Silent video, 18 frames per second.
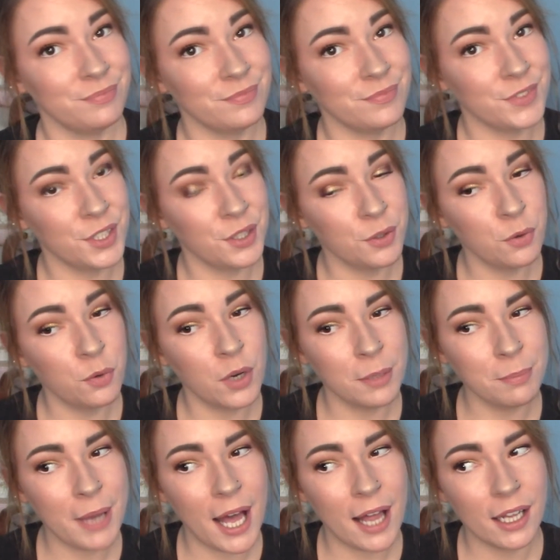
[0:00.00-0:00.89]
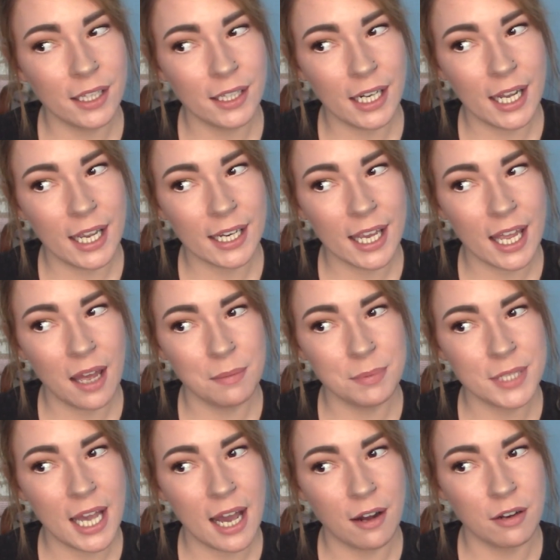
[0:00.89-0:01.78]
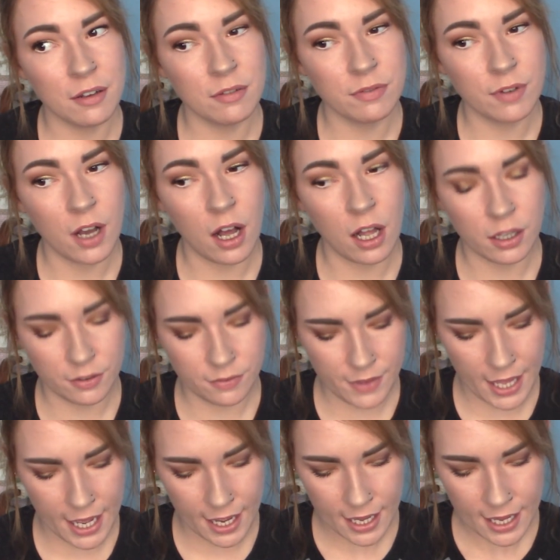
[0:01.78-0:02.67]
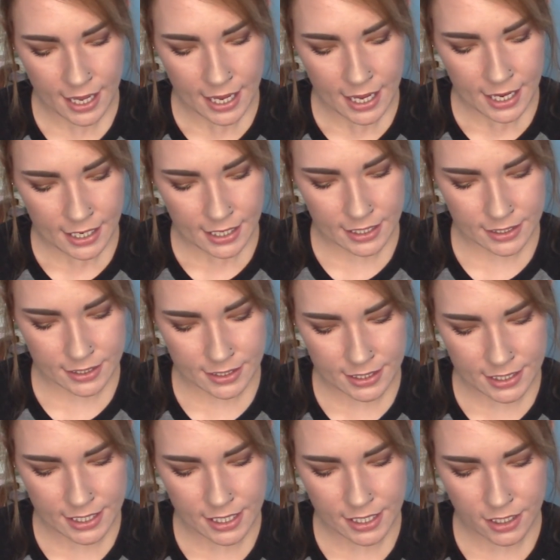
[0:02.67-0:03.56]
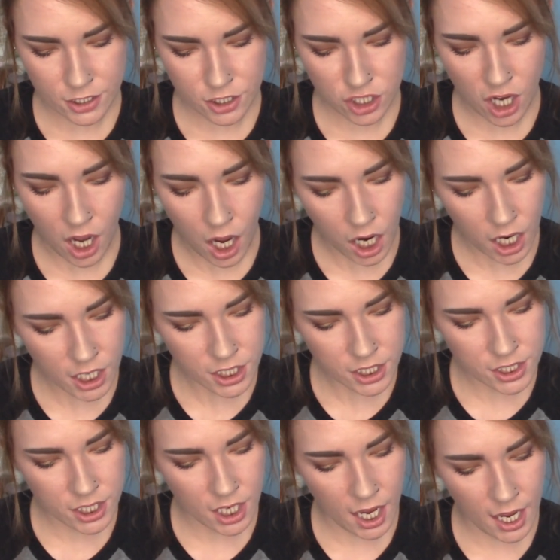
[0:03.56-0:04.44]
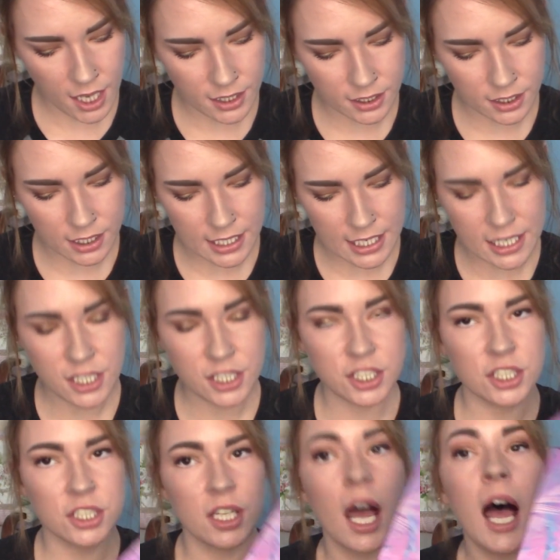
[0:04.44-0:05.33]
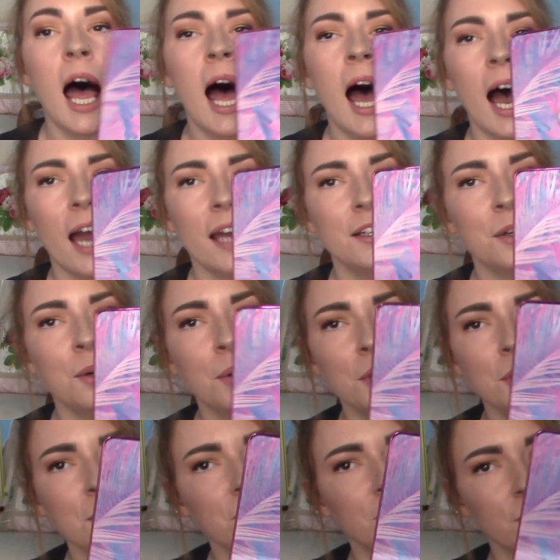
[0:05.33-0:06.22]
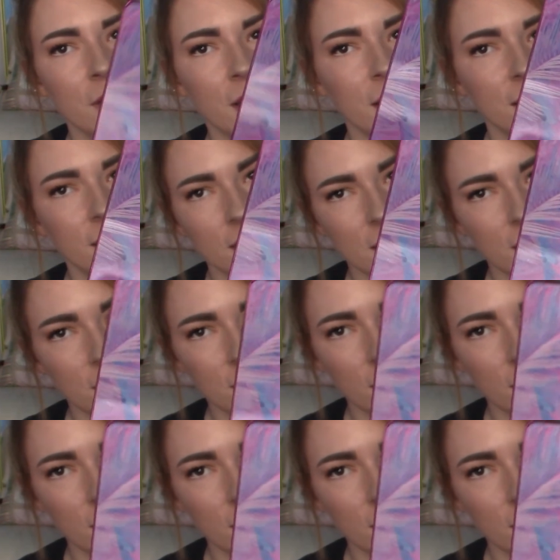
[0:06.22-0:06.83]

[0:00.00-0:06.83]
so the one palette that I kept out of all of that is the Tarte Unleashed. I know on the front it says